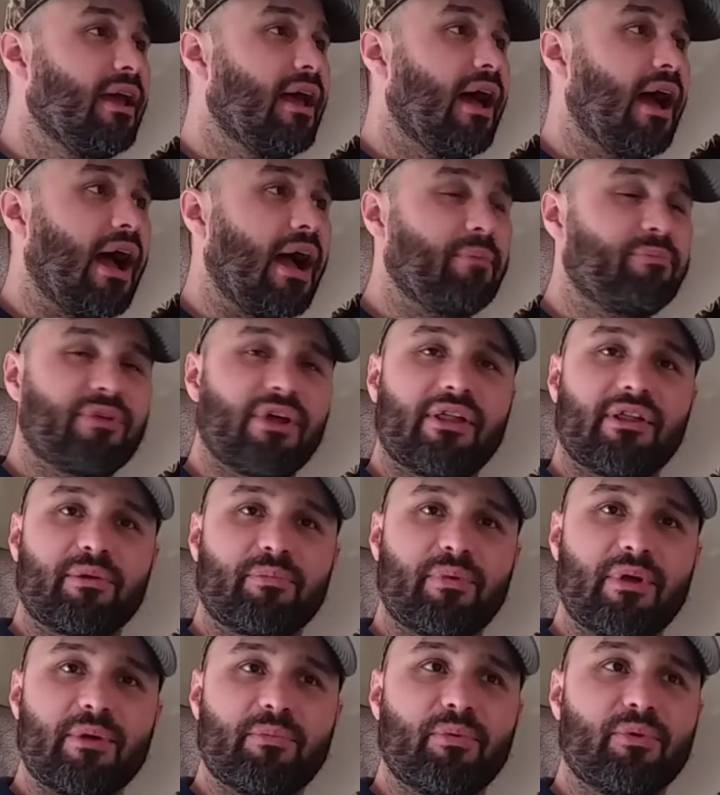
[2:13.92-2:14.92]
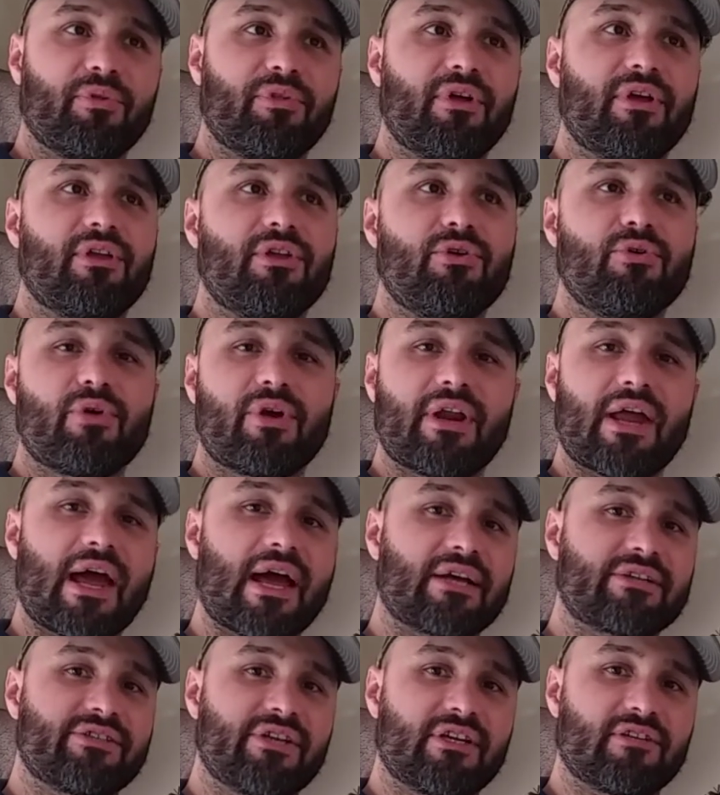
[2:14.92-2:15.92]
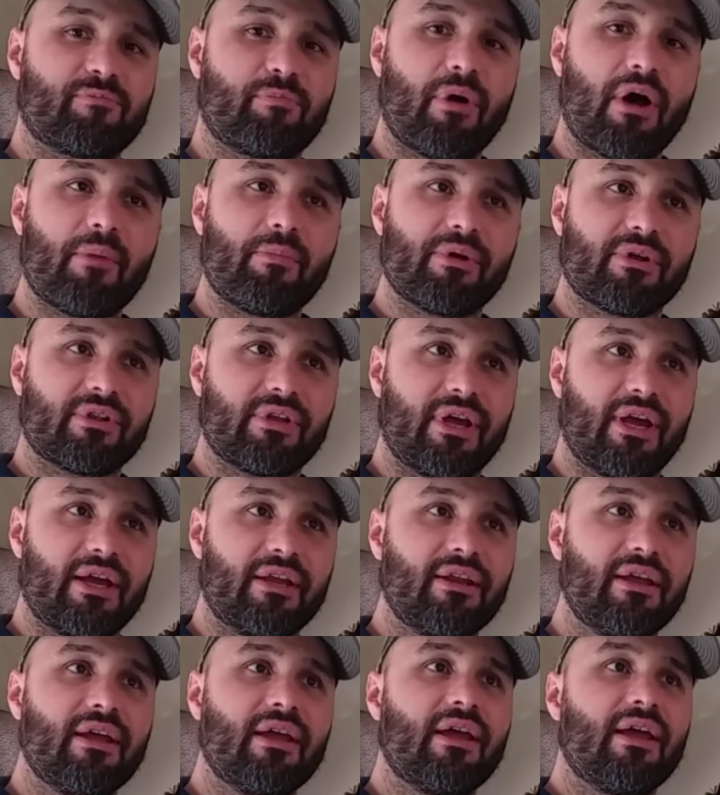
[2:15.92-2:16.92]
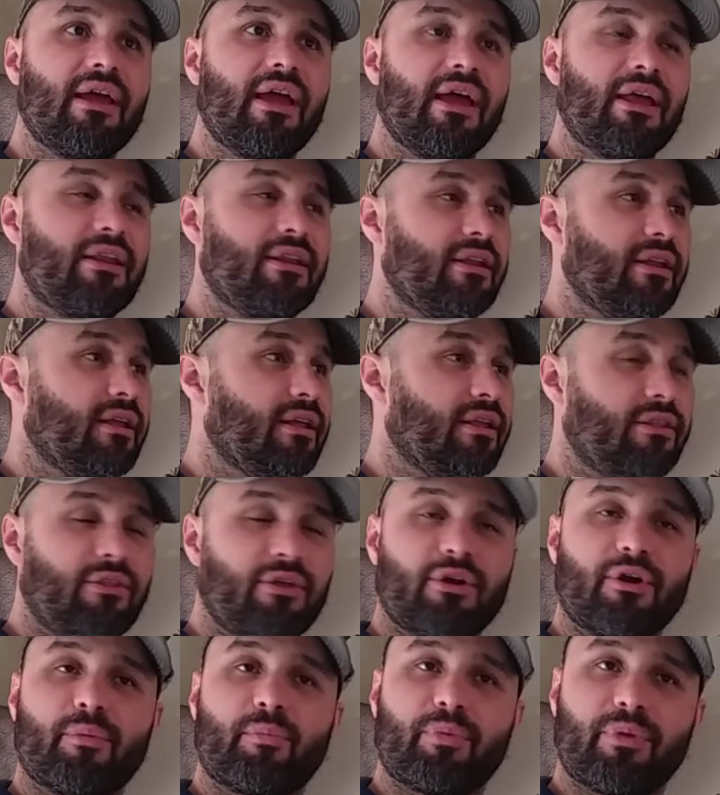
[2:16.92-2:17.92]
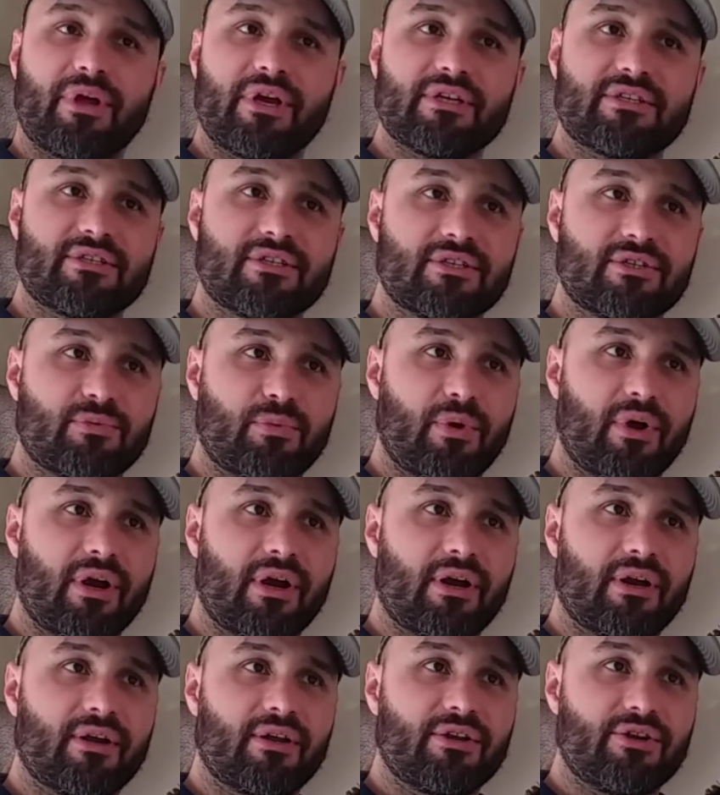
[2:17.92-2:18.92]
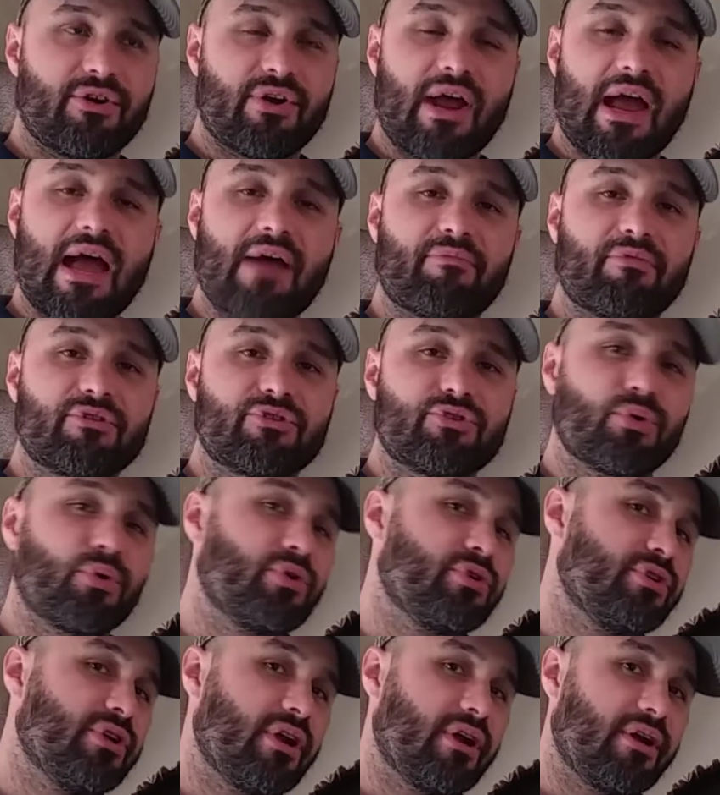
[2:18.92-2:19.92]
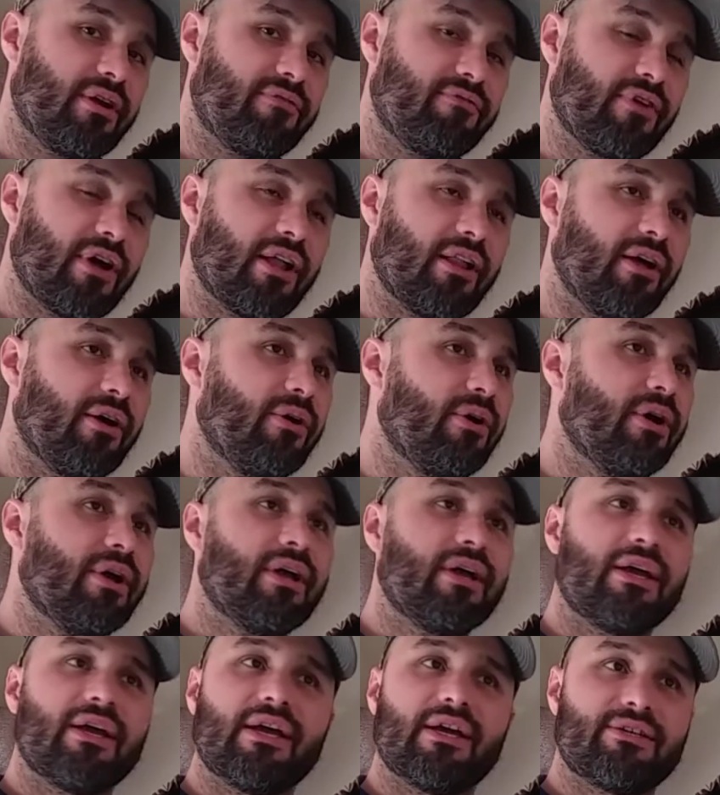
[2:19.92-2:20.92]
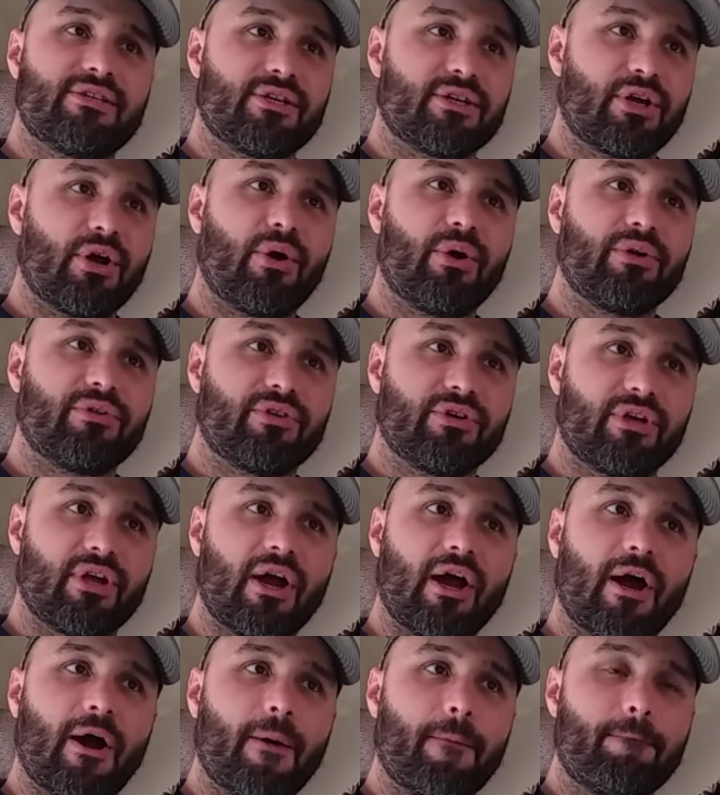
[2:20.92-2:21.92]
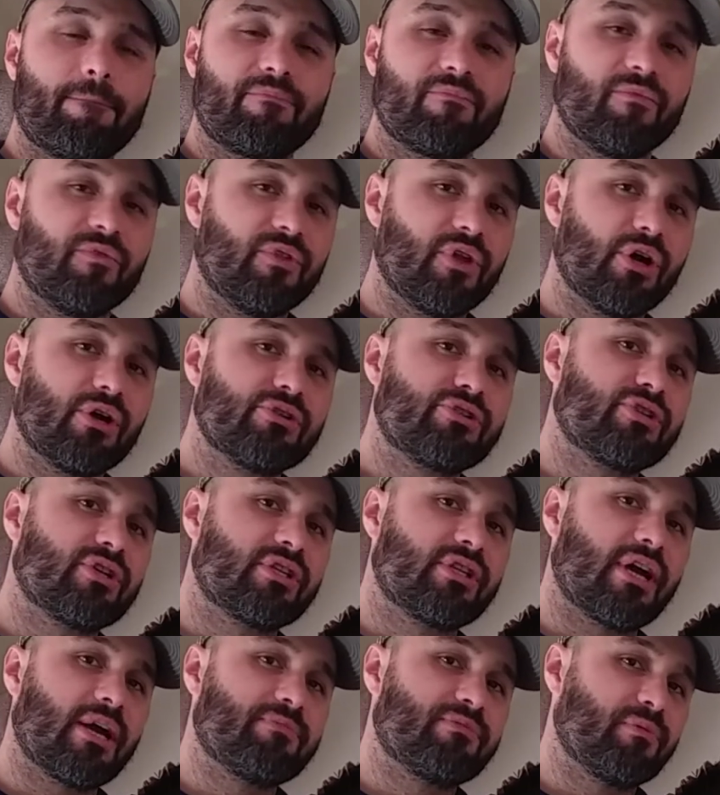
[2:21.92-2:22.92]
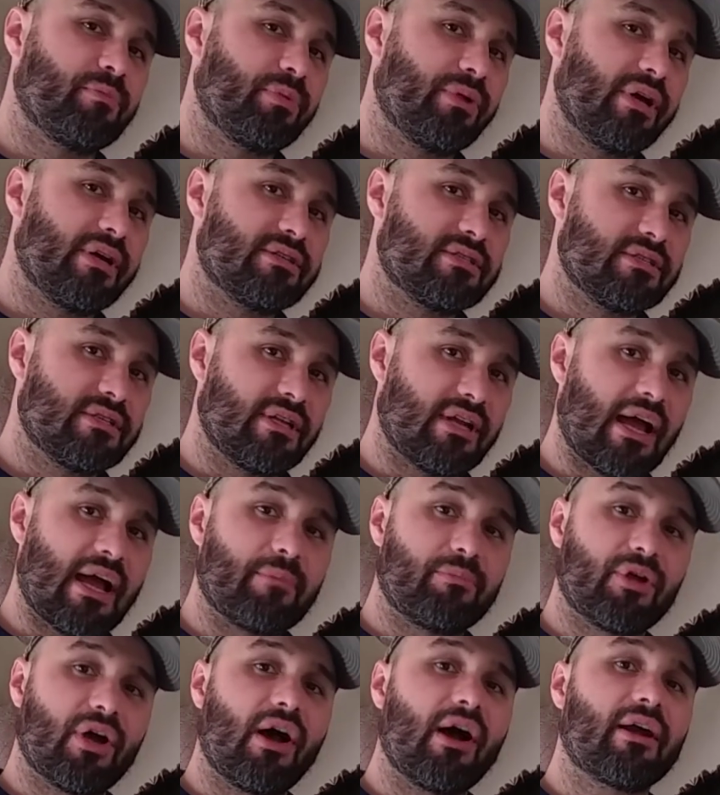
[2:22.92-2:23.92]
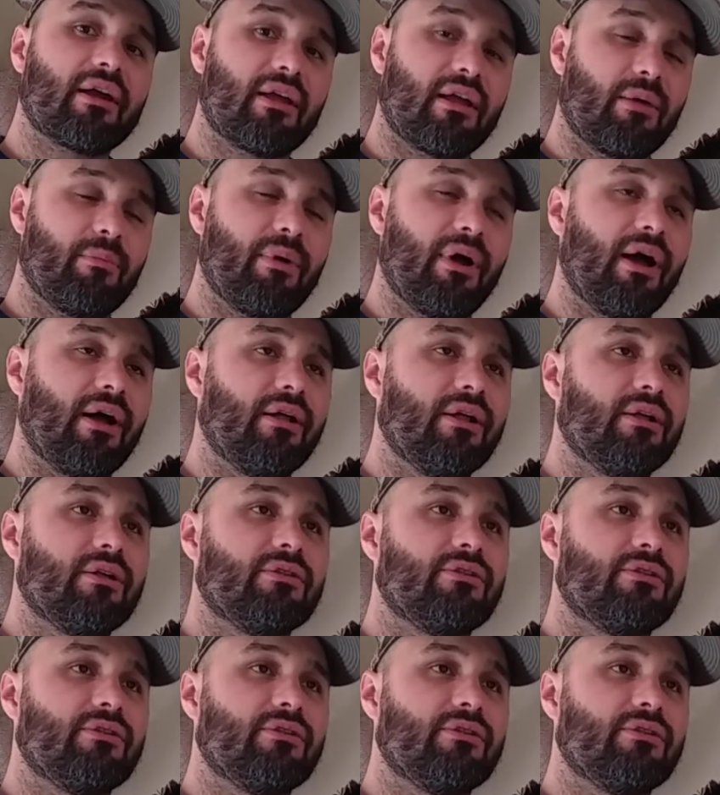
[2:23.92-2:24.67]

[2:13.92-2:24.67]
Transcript: I'm telling people that you can access public land, and there are places where your average ordinary fellow isn't going to go. Those are the types of places that I'm talking about.